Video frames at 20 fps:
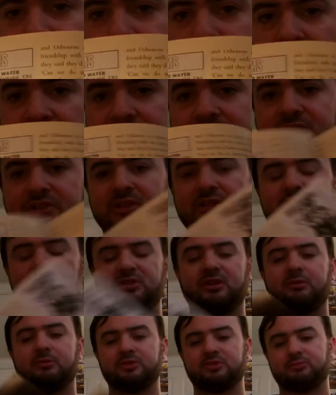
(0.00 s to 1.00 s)
Obviously, those
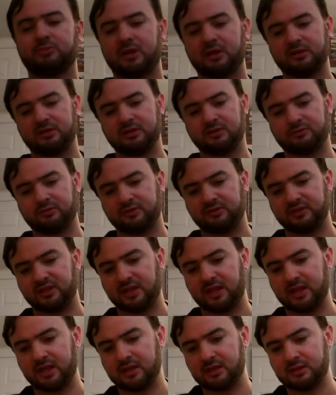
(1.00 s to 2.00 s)
numbers are probably different
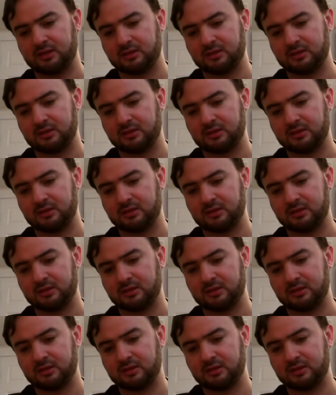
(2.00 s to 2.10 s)
today.